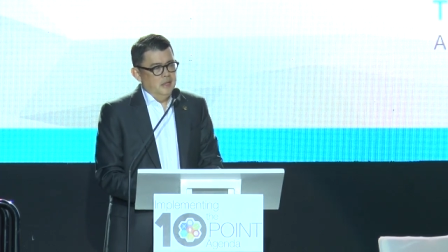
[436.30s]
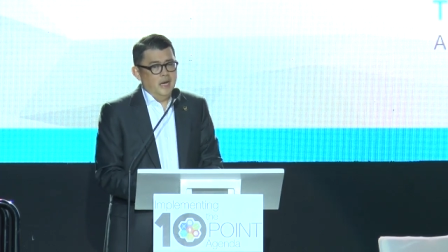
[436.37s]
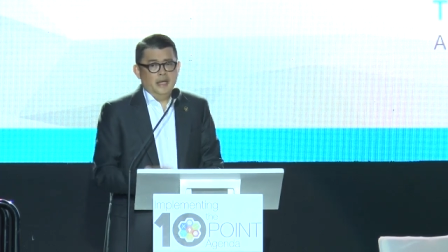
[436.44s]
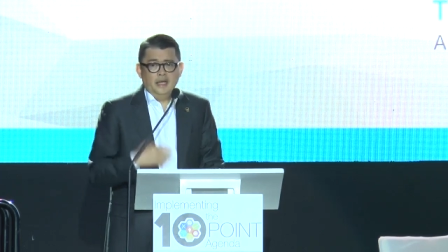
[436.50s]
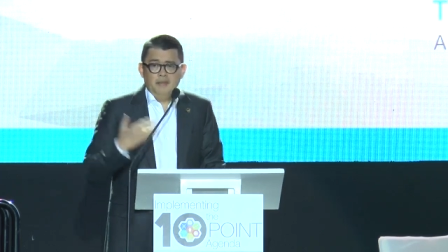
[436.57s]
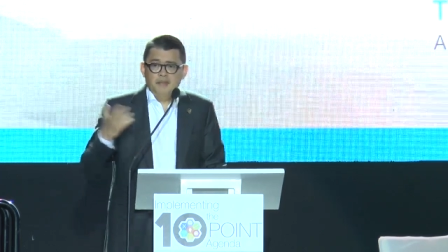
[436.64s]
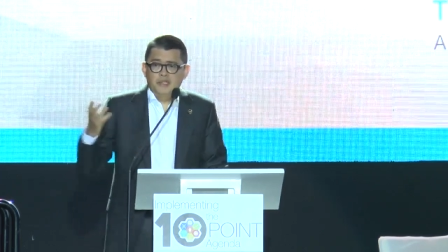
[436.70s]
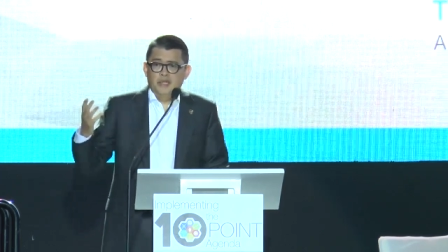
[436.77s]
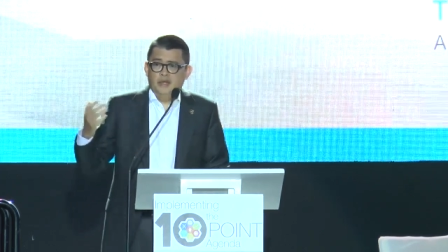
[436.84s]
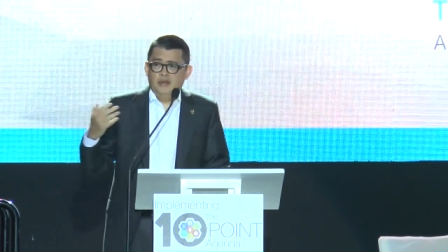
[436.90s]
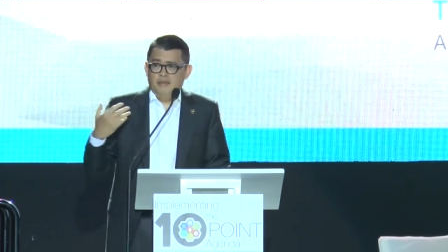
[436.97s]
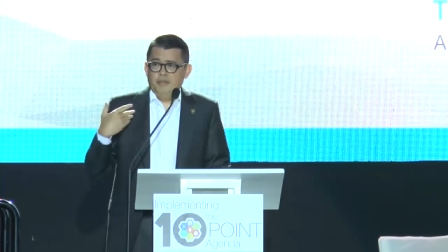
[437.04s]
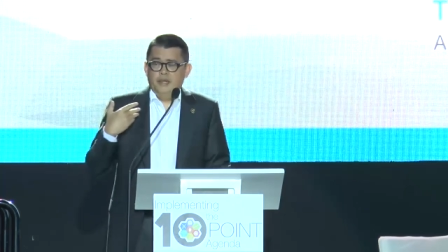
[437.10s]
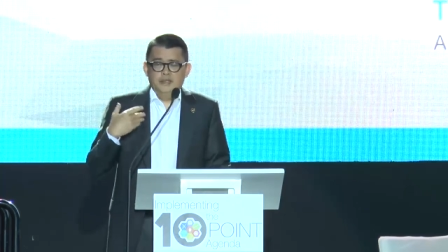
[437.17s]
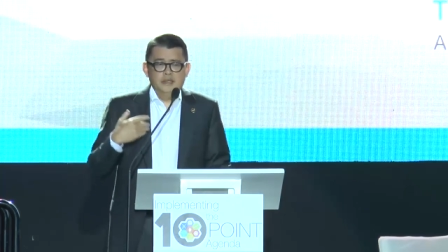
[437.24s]
I
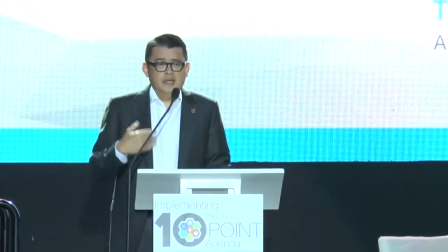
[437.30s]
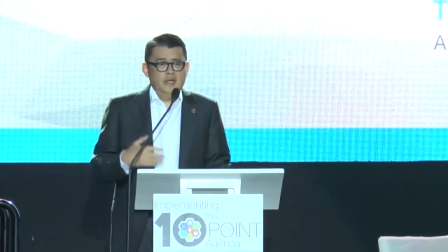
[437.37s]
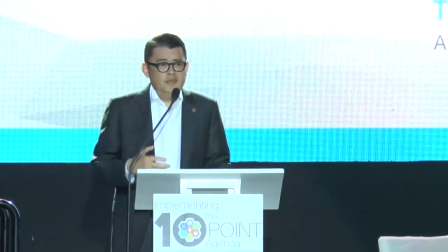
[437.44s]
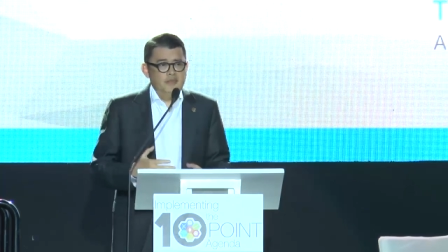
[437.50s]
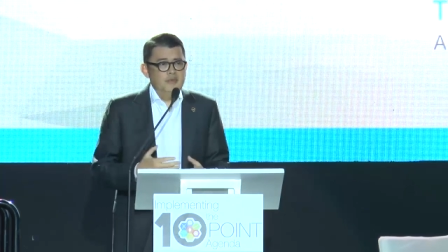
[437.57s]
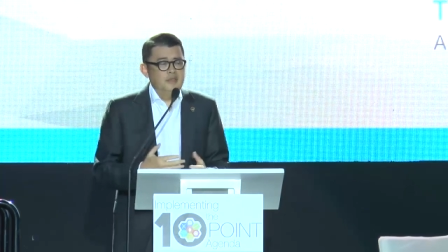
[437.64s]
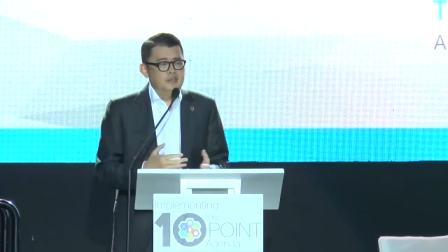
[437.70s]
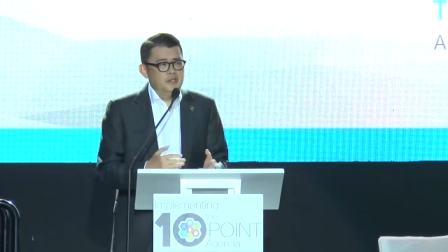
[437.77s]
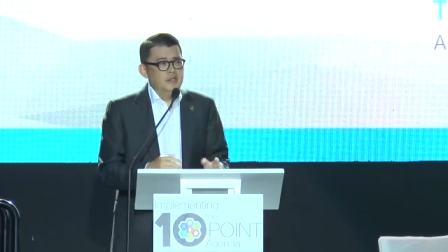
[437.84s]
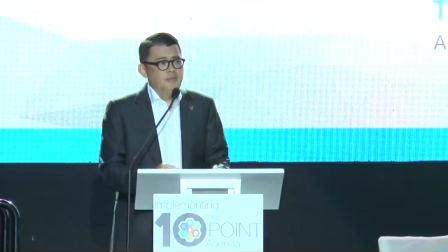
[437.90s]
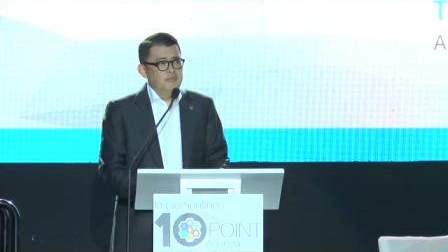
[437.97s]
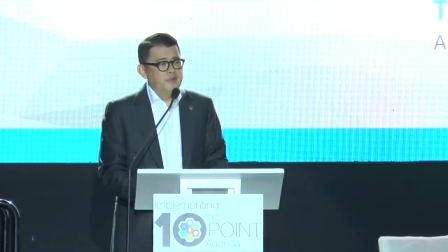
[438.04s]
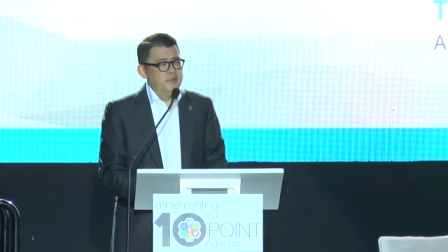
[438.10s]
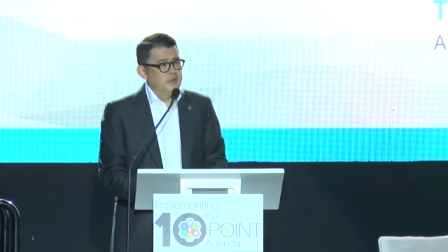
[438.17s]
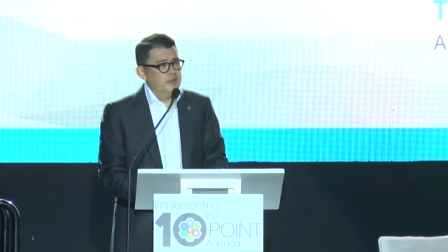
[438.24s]
am myself is an
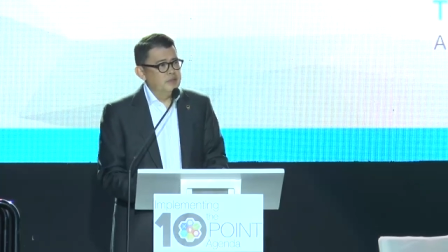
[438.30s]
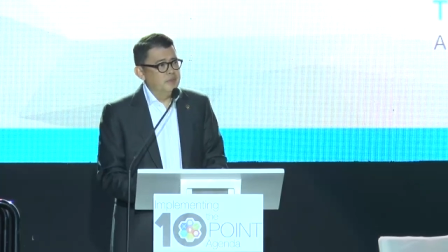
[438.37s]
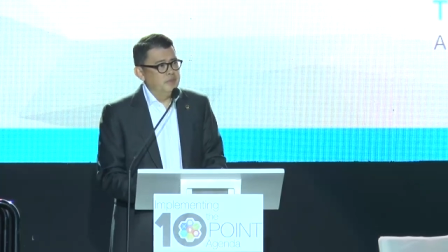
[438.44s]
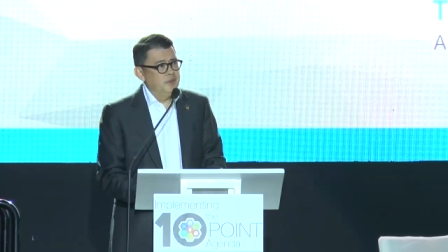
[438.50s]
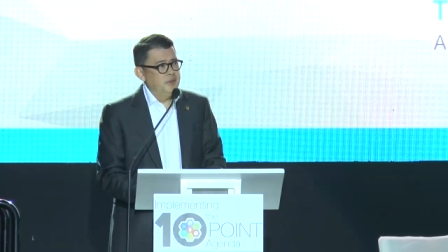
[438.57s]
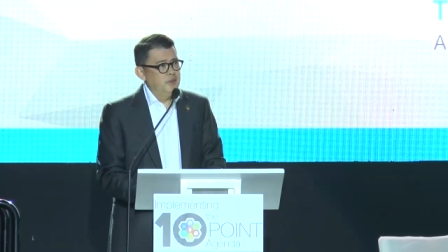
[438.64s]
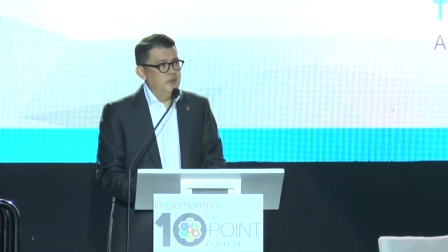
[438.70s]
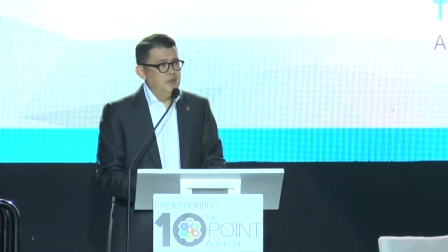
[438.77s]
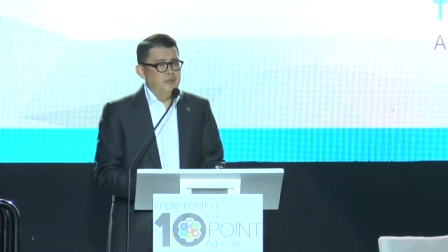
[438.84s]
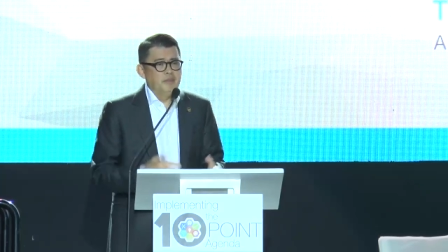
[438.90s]
entrepreneur.